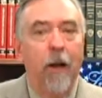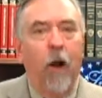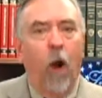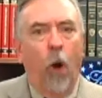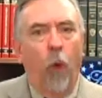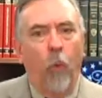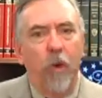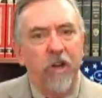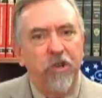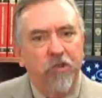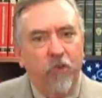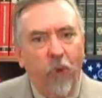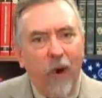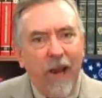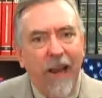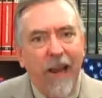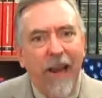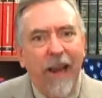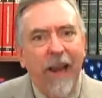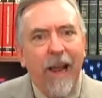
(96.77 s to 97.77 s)
are we
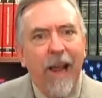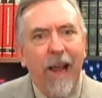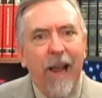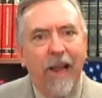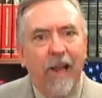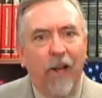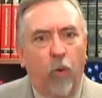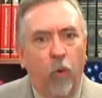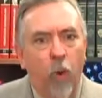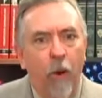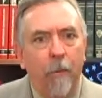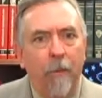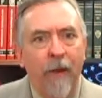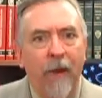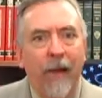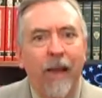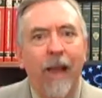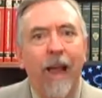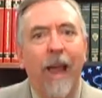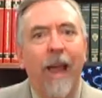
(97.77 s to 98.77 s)
training and
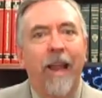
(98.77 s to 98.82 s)
equipping